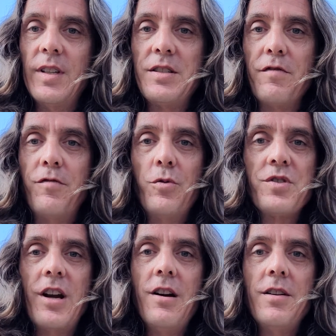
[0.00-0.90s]
fool's
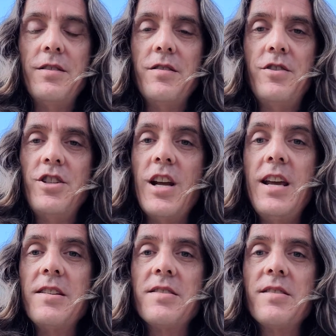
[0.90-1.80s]
errand to
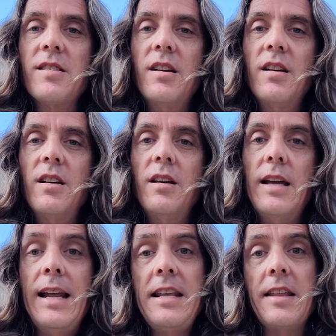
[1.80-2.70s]
chase
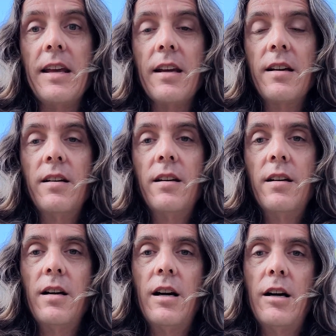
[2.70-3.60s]
anything,
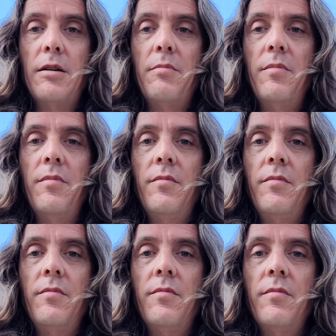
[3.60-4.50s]
and
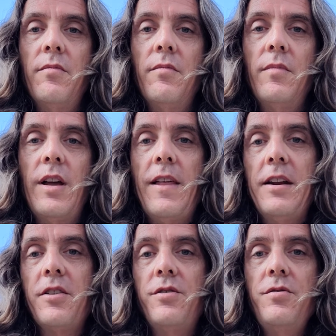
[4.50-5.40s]
that
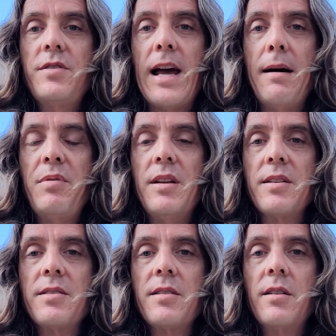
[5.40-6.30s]
includes
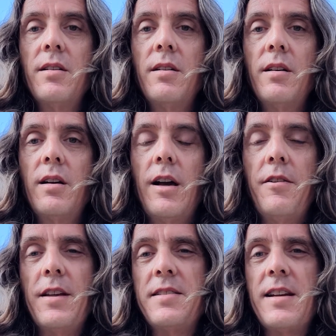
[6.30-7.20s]
happiness. I know
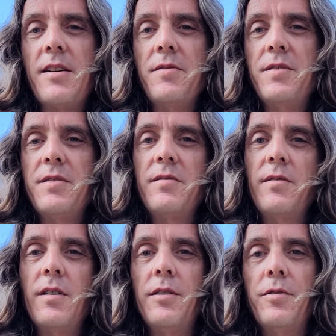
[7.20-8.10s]
that sounds
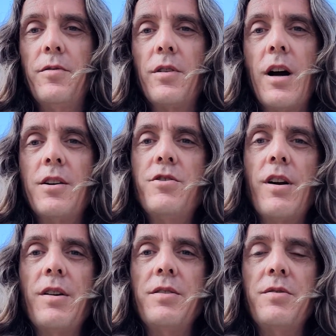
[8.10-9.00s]
a little
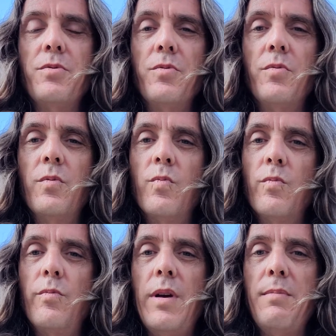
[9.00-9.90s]
contrary to
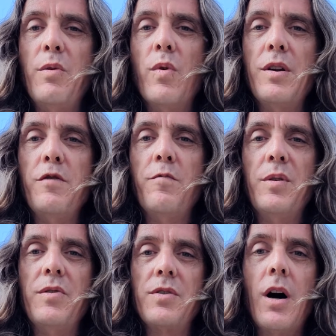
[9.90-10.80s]
maybe what you've
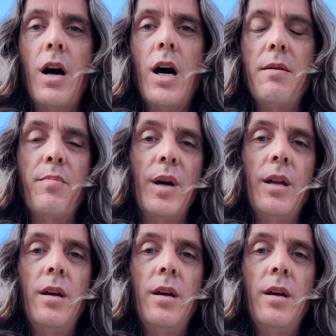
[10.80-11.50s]
been taught, but